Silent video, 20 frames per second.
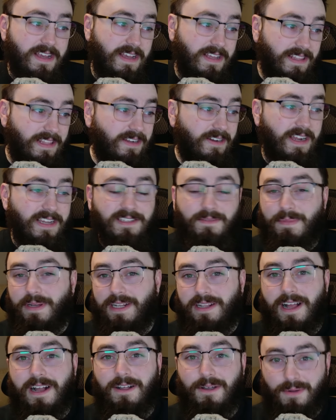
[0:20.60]
there hasn't been a
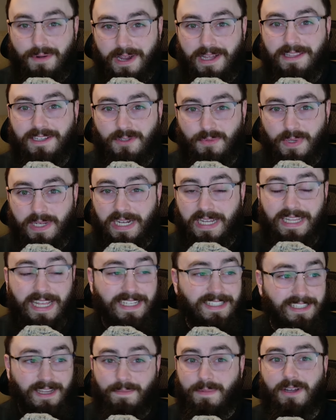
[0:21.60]
lot going on this week
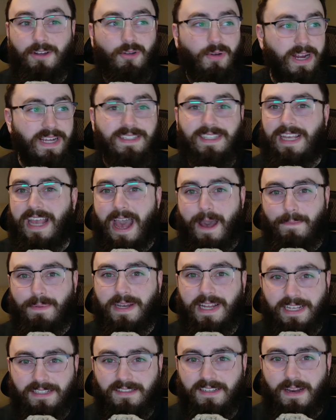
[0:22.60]
unless something crazy happened
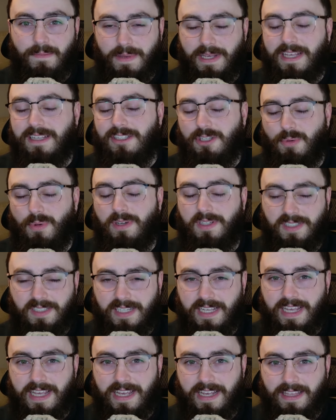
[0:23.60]
yesterday because you are
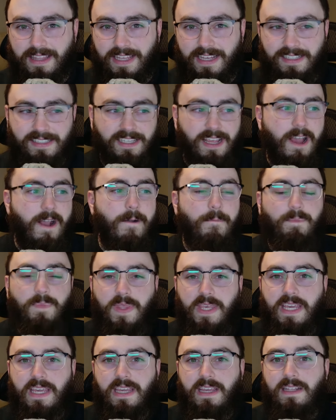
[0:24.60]
seeing this
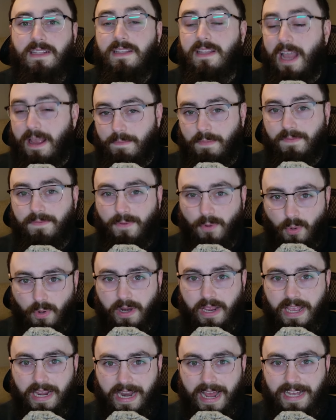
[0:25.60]
the night before
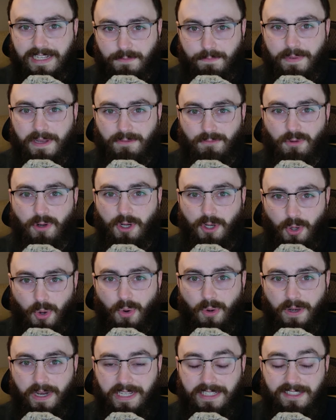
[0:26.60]
it has been
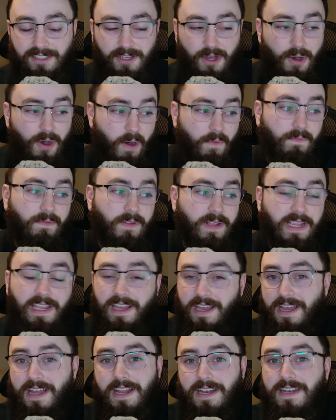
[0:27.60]
recorded so hopefully
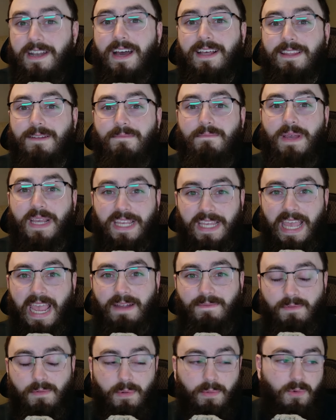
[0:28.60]
nothing big
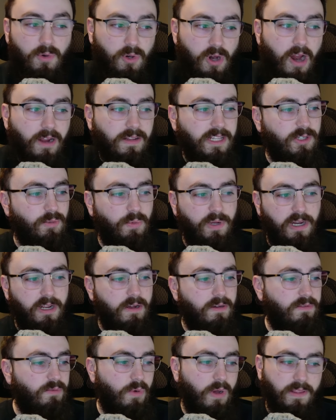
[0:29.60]
came from it. Regardless, we're going to
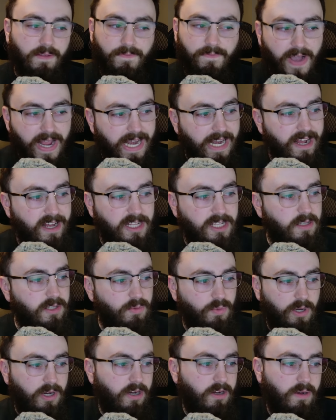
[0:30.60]
go through all the fight analysis.
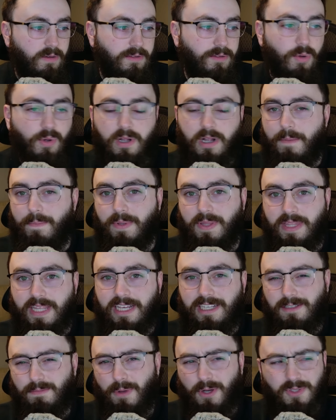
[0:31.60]
We're going to go through a couple
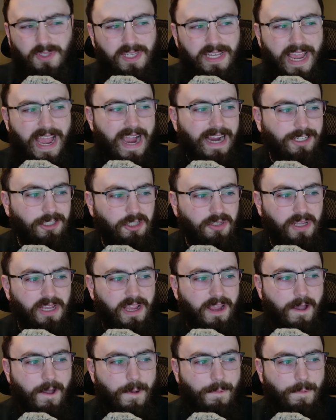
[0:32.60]
things, mostly actually